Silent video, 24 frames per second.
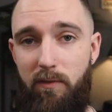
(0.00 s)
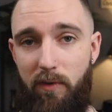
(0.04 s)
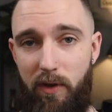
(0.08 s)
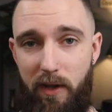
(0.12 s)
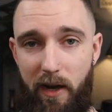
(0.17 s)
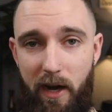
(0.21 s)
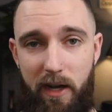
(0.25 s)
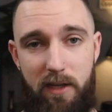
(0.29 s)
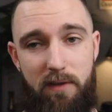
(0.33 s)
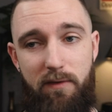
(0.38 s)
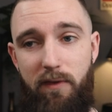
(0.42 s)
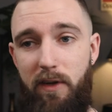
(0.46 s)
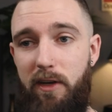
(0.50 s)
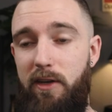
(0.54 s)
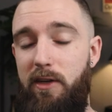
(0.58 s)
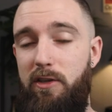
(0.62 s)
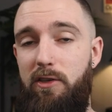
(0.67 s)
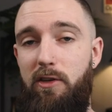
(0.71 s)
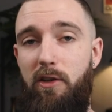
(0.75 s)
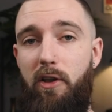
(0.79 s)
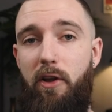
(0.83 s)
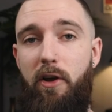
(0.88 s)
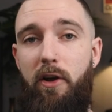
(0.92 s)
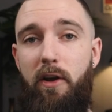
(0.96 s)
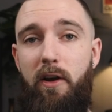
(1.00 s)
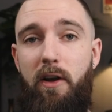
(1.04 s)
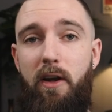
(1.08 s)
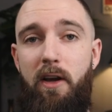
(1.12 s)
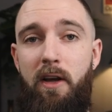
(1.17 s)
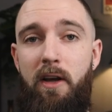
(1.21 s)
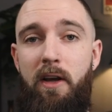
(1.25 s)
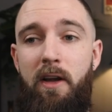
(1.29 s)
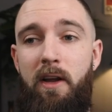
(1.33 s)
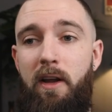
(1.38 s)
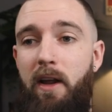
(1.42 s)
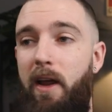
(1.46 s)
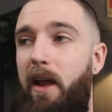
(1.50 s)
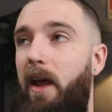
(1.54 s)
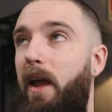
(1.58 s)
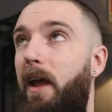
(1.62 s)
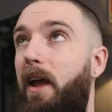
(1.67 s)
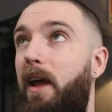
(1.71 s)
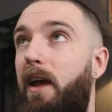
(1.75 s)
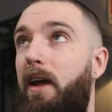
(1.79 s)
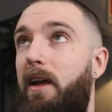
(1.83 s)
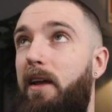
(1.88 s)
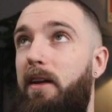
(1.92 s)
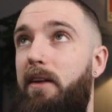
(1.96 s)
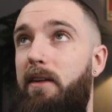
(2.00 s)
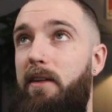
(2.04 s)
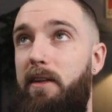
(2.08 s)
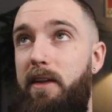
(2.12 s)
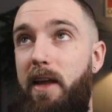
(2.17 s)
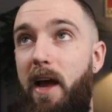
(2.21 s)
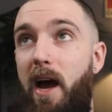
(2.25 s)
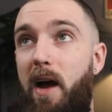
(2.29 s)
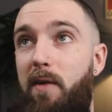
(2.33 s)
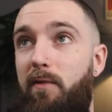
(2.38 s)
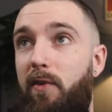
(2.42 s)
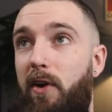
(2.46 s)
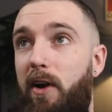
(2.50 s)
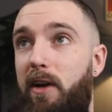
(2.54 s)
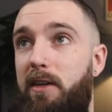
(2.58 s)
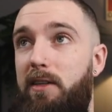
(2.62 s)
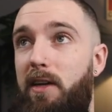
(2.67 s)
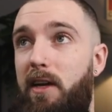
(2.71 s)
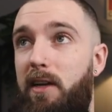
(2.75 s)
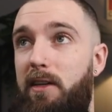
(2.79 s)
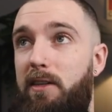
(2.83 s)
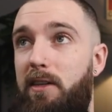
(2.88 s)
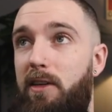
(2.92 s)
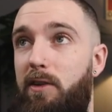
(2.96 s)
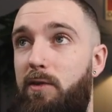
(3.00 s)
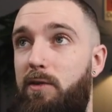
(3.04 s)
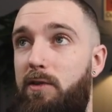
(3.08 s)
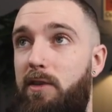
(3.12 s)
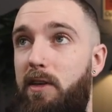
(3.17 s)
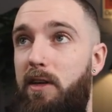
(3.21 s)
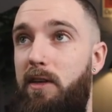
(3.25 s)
really nice vintage look, and yeah, I'm very excited to use